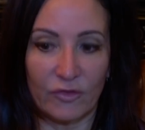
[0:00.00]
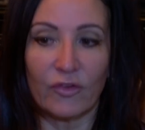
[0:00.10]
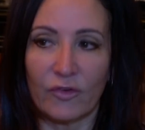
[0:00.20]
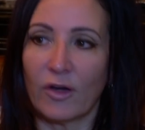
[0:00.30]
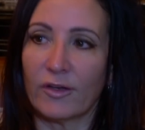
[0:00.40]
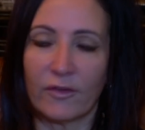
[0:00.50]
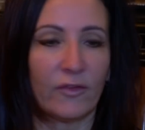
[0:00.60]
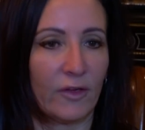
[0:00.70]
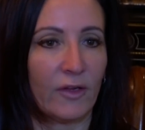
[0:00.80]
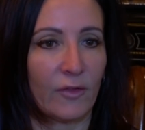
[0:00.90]
just starting to
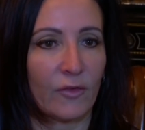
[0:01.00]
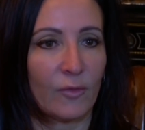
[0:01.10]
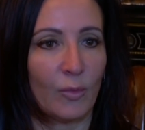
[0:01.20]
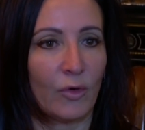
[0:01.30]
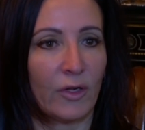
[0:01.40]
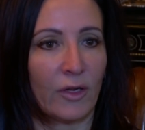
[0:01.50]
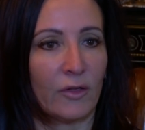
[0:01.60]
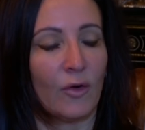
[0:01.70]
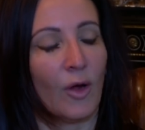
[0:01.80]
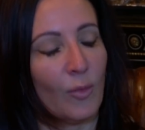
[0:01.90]
sink in this morning.
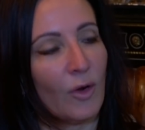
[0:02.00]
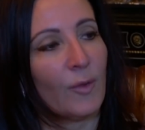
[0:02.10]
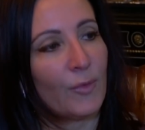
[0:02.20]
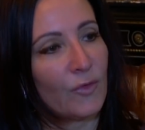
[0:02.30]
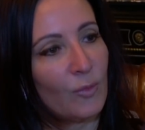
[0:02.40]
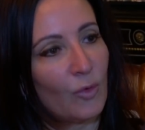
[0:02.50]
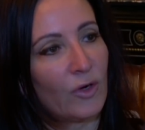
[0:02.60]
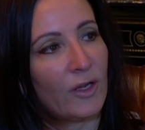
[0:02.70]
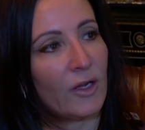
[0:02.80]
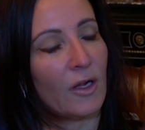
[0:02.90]
You know, I woke up this
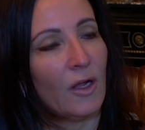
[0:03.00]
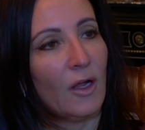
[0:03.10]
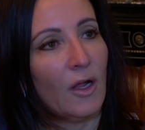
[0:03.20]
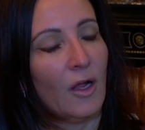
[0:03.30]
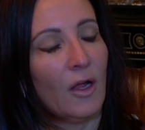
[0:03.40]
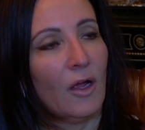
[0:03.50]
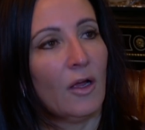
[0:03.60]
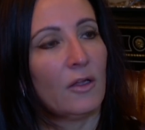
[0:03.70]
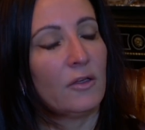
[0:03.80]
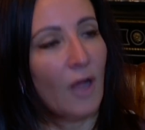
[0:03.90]
morning
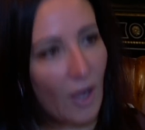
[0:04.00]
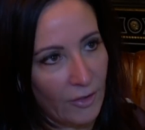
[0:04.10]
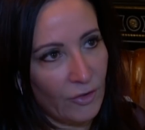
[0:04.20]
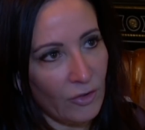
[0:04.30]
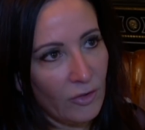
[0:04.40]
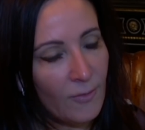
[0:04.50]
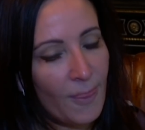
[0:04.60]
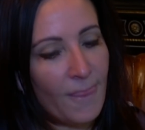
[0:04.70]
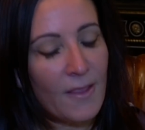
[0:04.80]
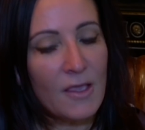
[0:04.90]
tired,
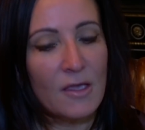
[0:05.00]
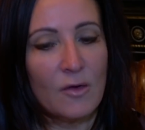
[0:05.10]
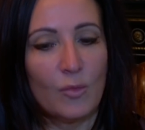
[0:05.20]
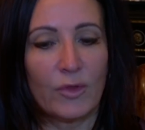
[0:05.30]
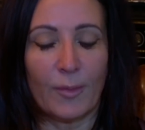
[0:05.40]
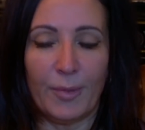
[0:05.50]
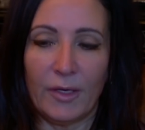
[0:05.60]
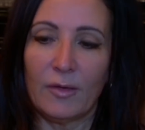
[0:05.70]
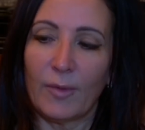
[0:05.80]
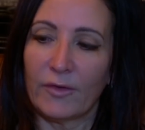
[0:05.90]
with a pit
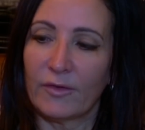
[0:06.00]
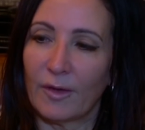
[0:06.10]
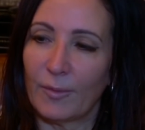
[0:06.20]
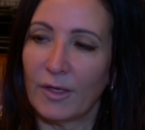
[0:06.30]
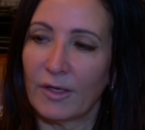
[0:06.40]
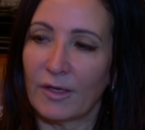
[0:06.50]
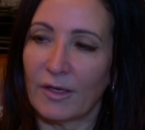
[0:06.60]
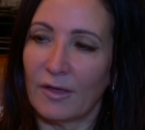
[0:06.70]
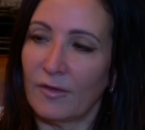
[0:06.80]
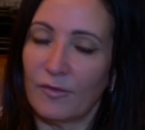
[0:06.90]
in my stomach
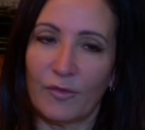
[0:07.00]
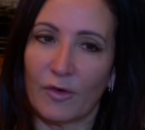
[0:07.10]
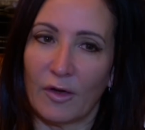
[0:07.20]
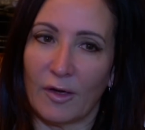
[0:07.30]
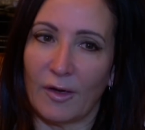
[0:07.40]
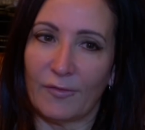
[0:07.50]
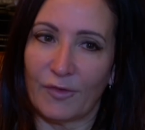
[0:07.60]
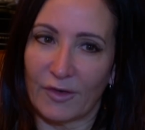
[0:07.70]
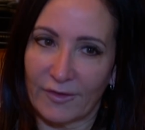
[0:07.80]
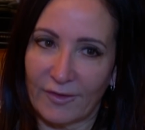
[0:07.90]
for a
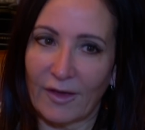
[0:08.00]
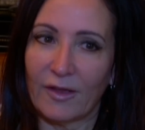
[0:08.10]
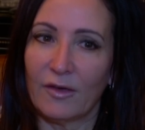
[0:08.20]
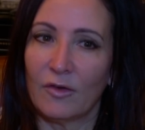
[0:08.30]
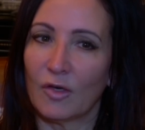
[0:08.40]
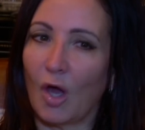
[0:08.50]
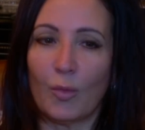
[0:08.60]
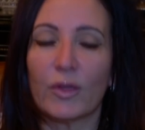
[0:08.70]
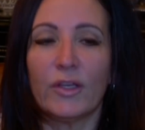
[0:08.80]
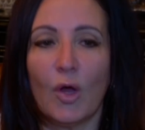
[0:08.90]
for a second, not
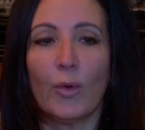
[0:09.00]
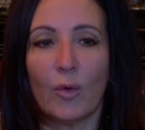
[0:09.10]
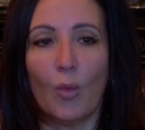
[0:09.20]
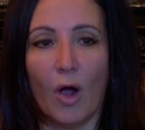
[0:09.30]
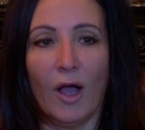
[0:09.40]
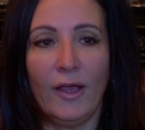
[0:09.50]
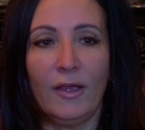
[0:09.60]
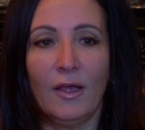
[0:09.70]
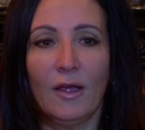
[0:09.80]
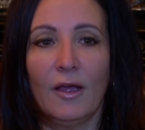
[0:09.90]
really knowing why,
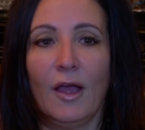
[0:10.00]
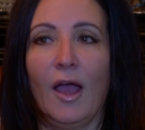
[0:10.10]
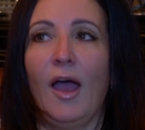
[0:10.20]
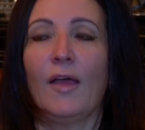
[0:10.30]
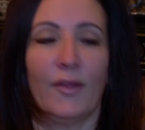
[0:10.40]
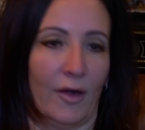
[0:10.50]
and then I